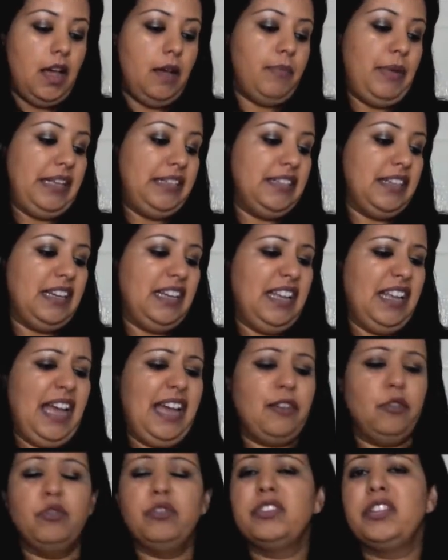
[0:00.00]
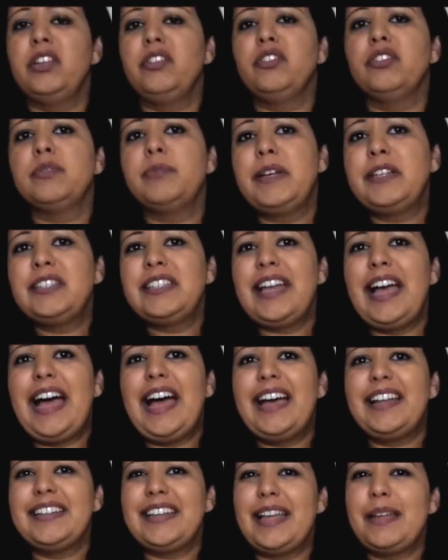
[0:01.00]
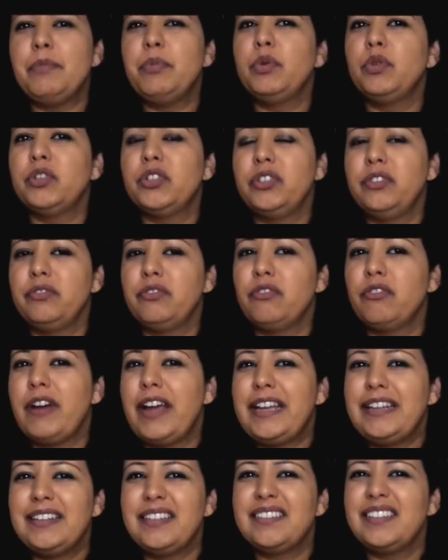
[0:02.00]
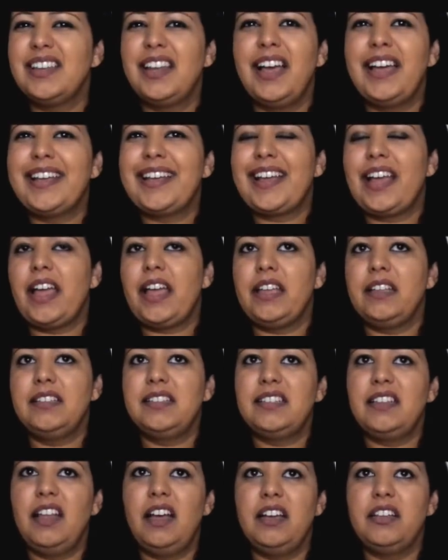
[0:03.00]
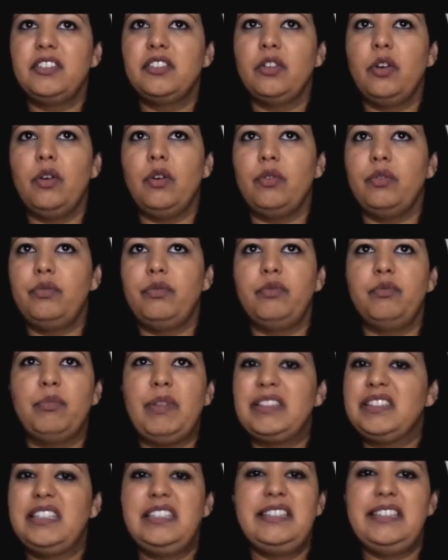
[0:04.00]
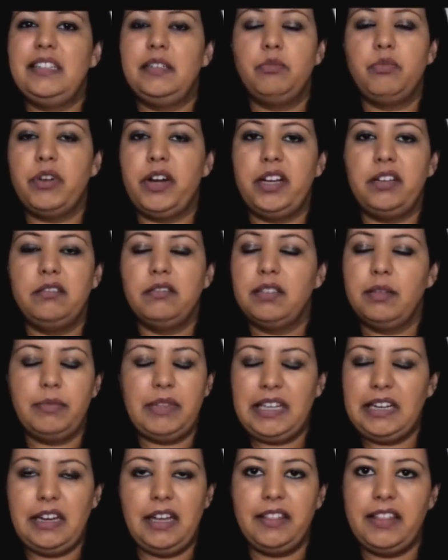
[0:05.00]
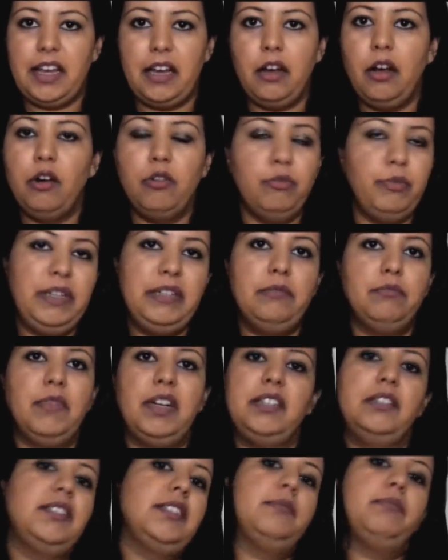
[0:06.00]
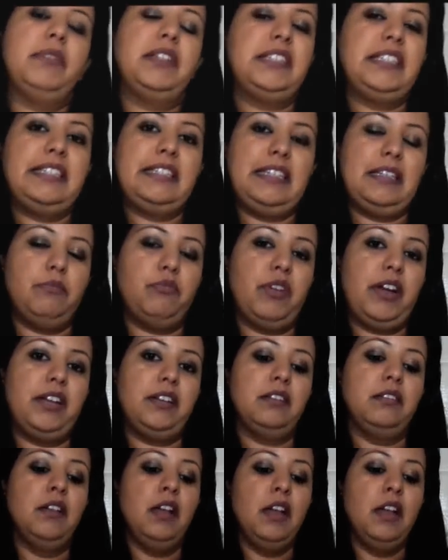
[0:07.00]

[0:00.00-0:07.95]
basically. And also you're supposed to add a portion of grains, like a slice of multi-seed bread, something like that, a wholemeal multi-seed bread.